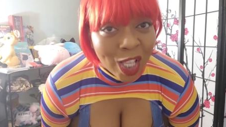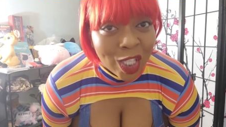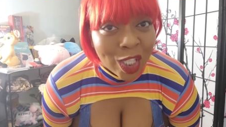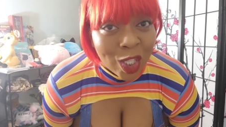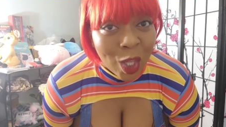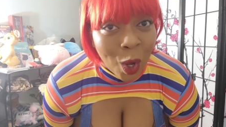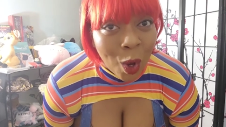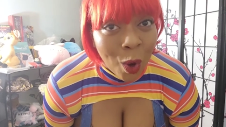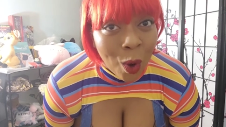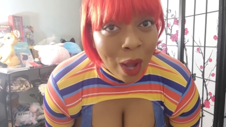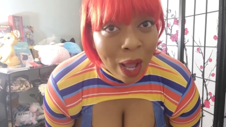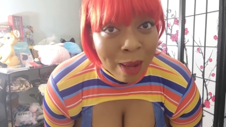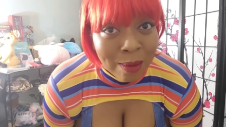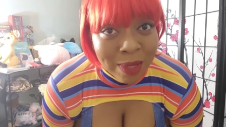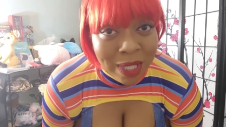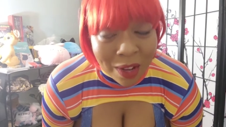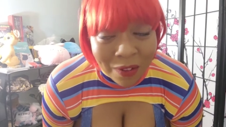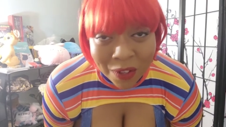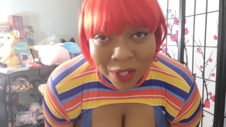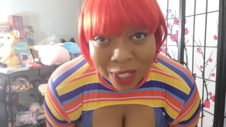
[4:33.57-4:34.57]
So
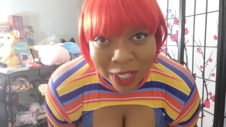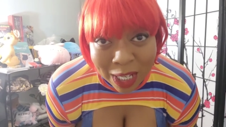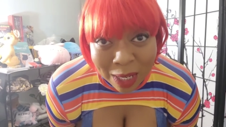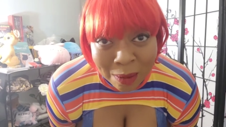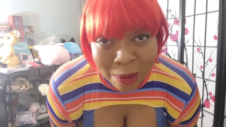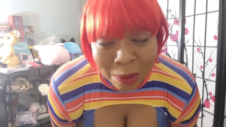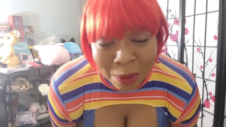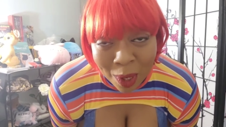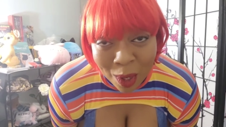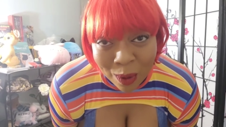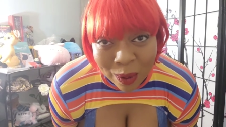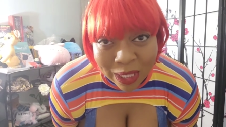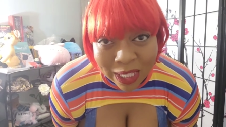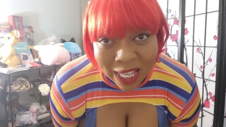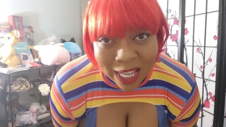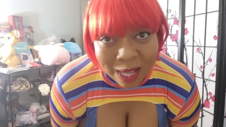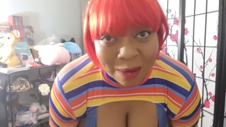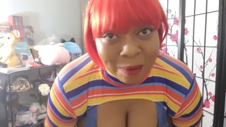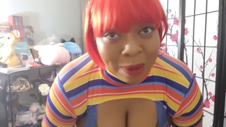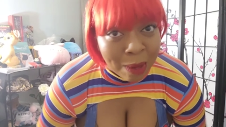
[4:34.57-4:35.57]
I'm definitely going to be
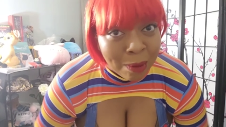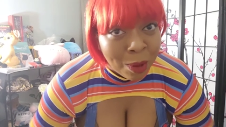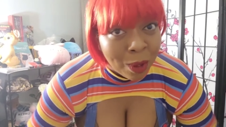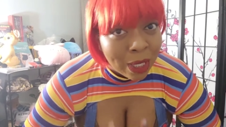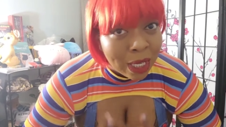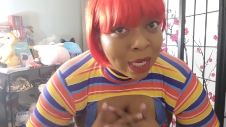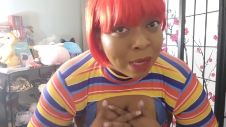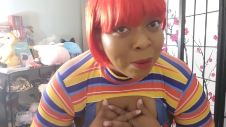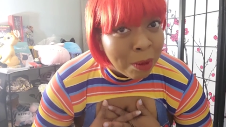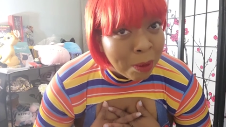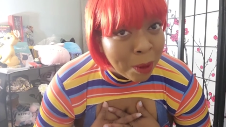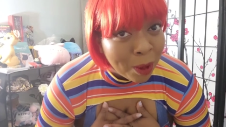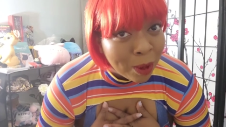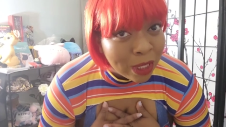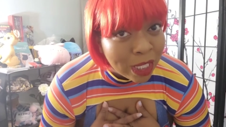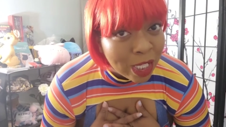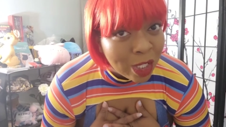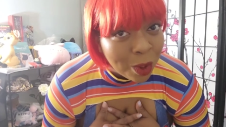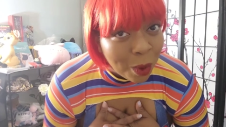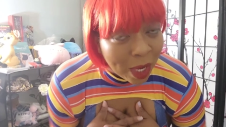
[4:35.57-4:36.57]
posting, but I'm only going to be
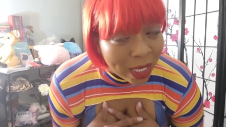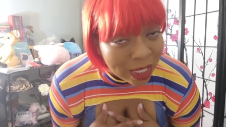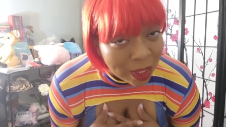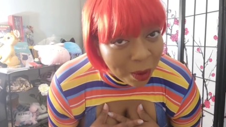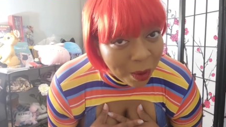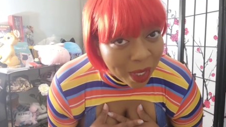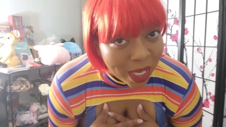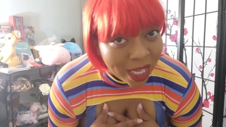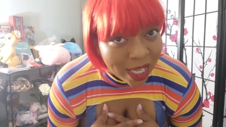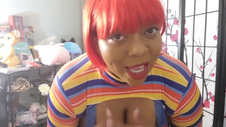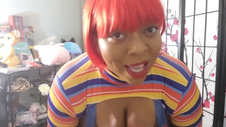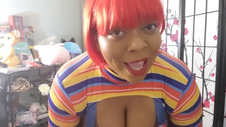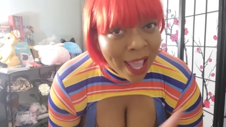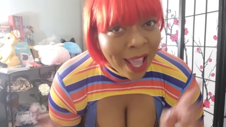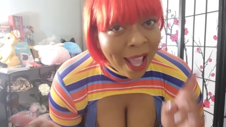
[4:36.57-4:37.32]
posting twice a week,